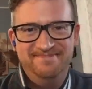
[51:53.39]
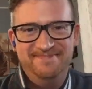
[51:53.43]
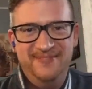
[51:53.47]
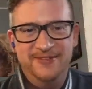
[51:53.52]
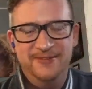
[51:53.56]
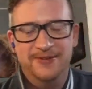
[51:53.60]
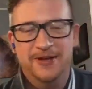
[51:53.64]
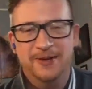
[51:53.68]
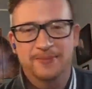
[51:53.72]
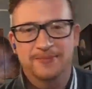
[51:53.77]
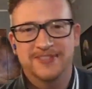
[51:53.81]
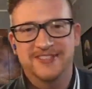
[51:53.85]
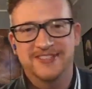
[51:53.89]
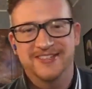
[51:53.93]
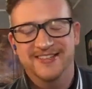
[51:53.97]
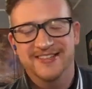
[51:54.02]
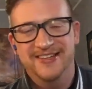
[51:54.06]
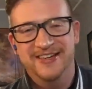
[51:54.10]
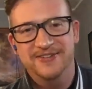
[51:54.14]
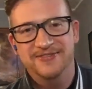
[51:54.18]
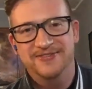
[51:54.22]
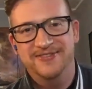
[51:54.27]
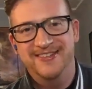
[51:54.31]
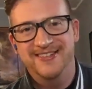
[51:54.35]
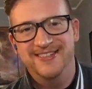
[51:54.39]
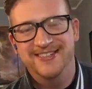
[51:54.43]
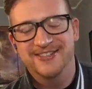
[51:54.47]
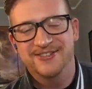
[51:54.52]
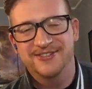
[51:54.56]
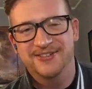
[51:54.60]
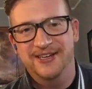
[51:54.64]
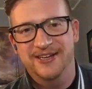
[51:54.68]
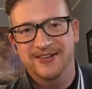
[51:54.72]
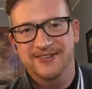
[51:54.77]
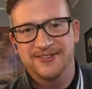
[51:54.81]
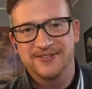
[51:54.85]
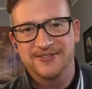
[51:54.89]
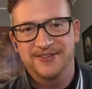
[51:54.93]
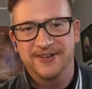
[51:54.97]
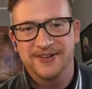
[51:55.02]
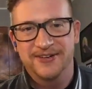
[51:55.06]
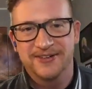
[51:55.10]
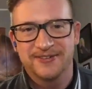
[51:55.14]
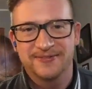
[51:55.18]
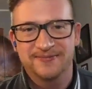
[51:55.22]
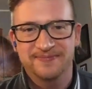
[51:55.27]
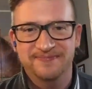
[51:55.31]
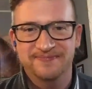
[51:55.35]
who comes to life in Treehouse of
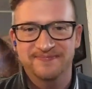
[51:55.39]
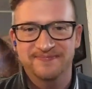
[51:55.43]
Horror.